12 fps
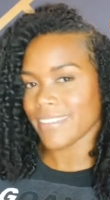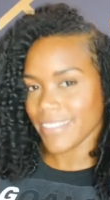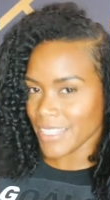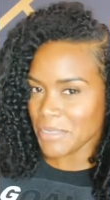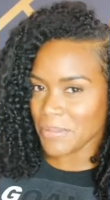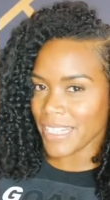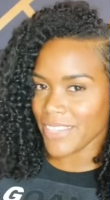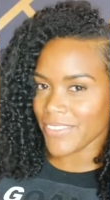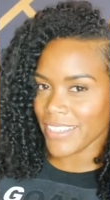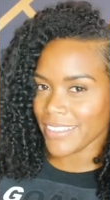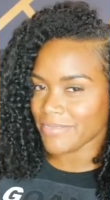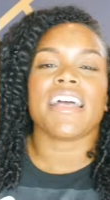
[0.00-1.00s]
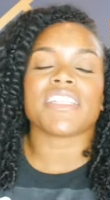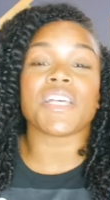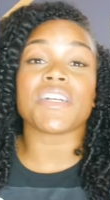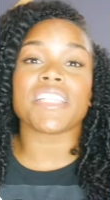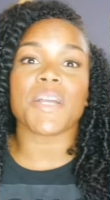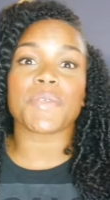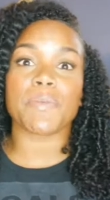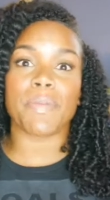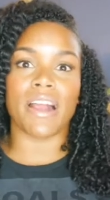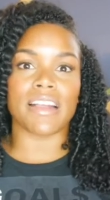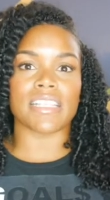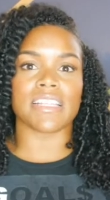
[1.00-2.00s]
Can you believe it? So in terms of
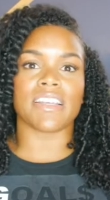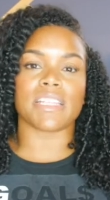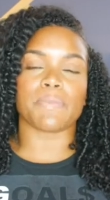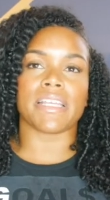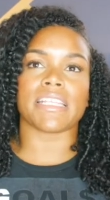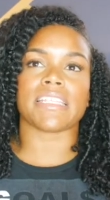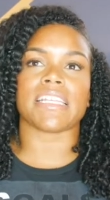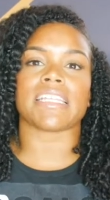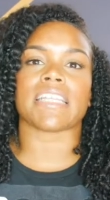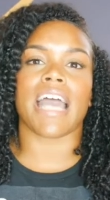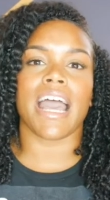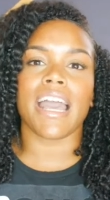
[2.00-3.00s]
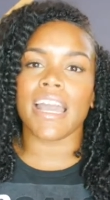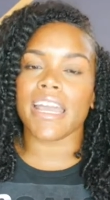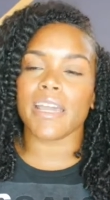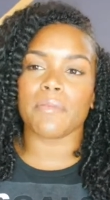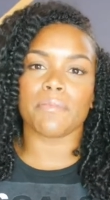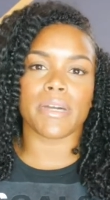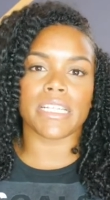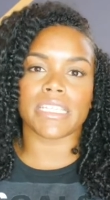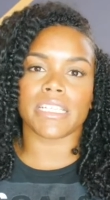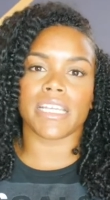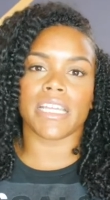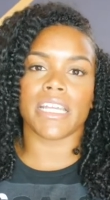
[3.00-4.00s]
personal expenses, I am
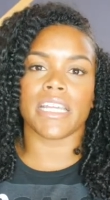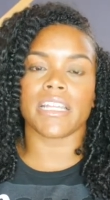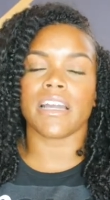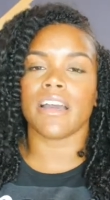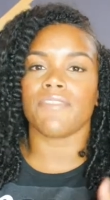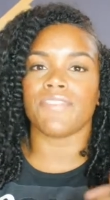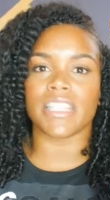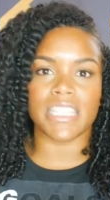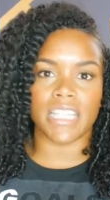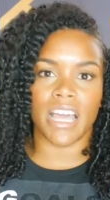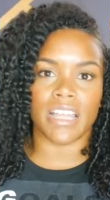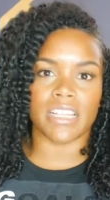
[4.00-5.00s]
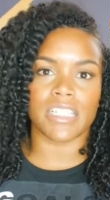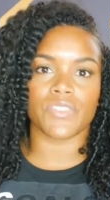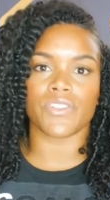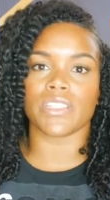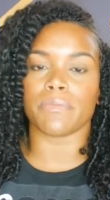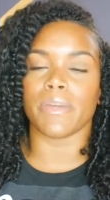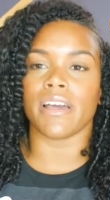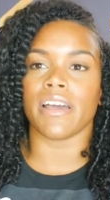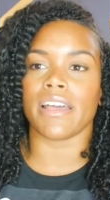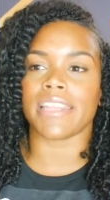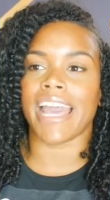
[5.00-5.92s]
budgeting $50 for the month.